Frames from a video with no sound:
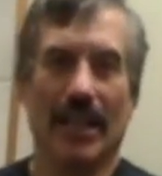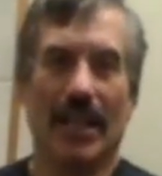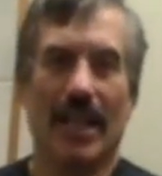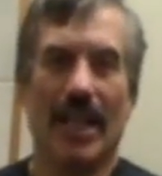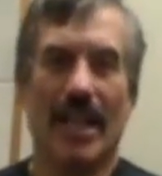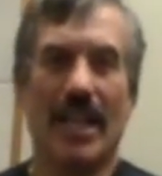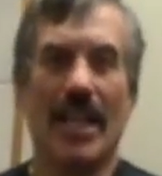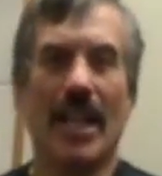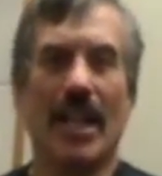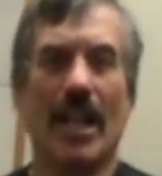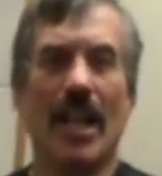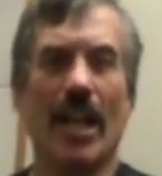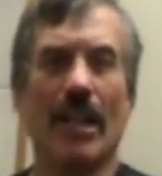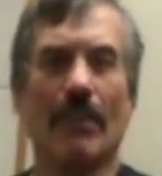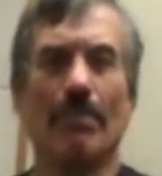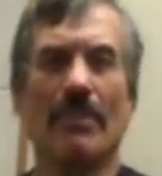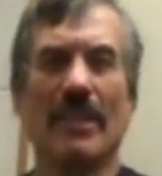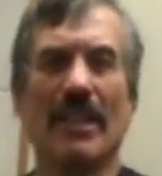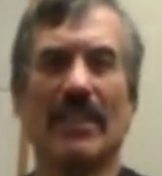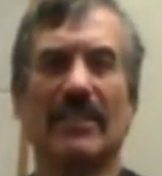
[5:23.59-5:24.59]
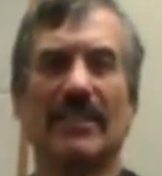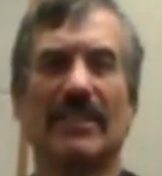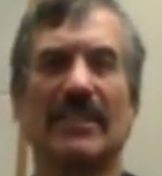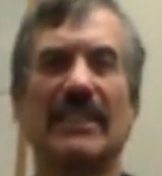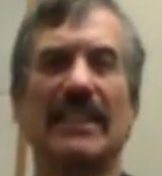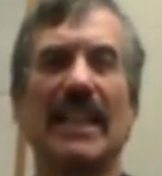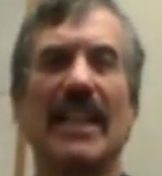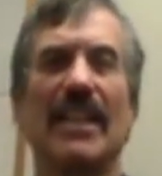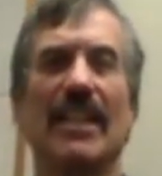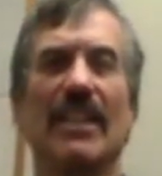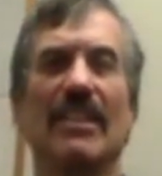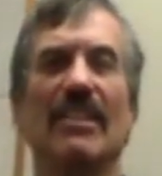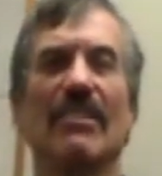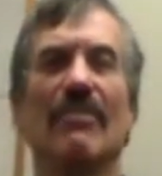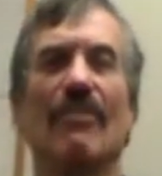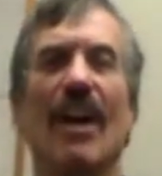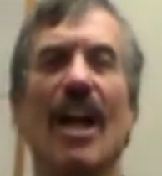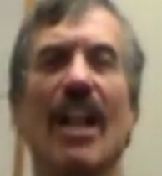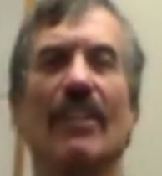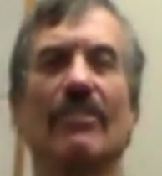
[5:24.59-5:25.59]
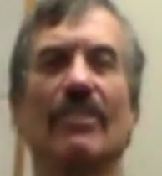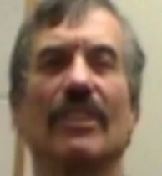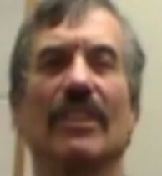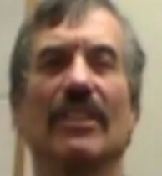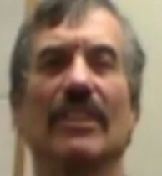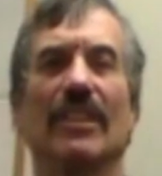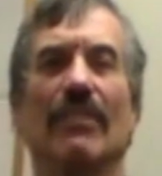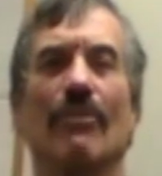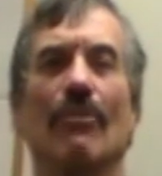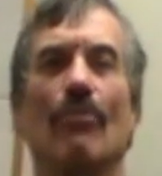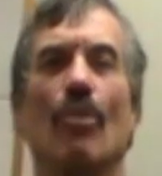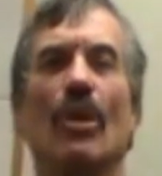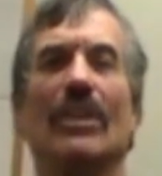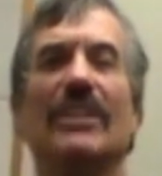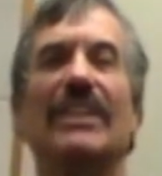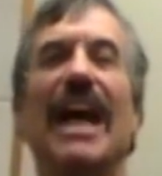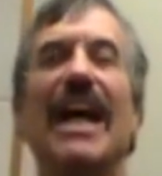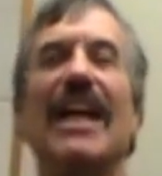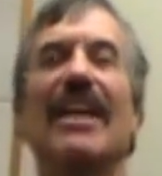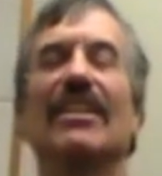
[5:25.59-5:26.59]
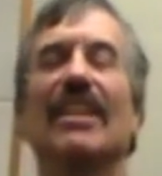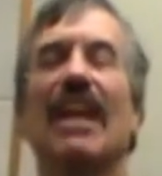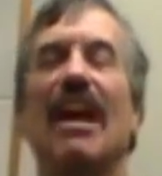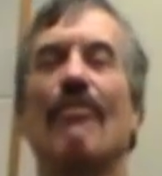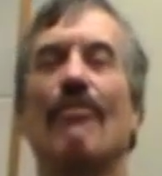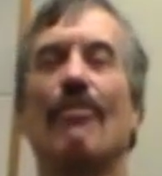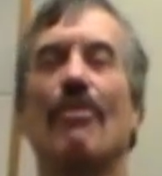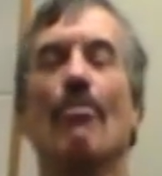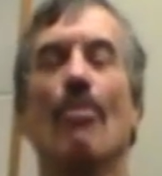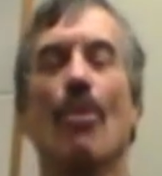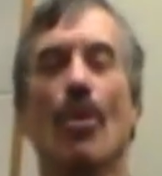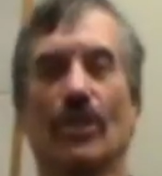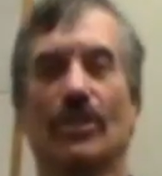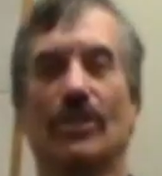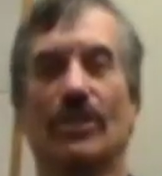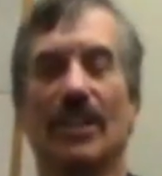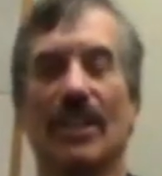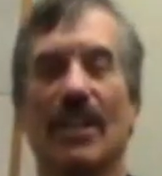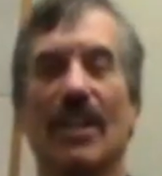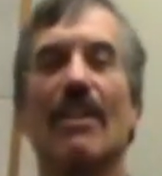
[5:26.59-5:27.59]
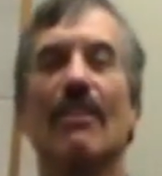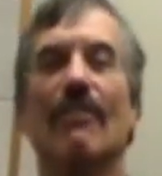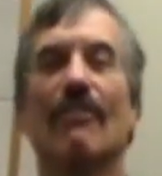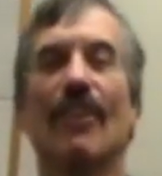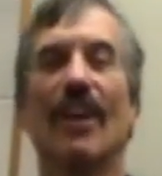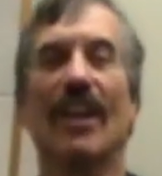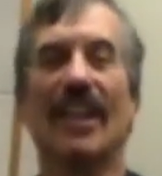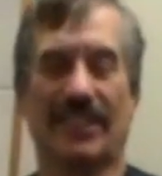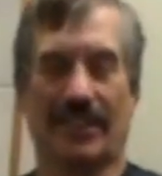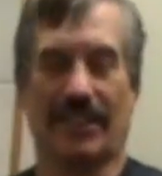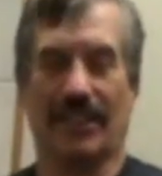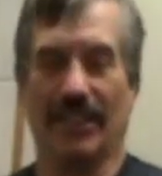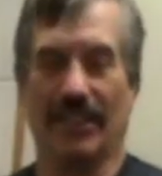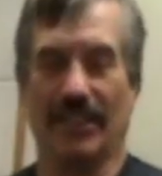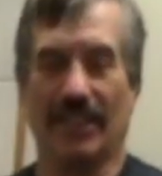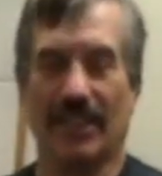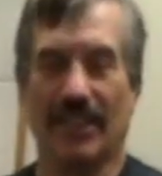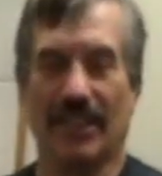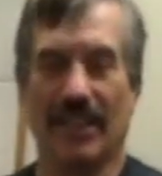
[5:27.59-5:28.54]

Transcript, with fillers: He helped me stay involved in the what I love most, wrestling.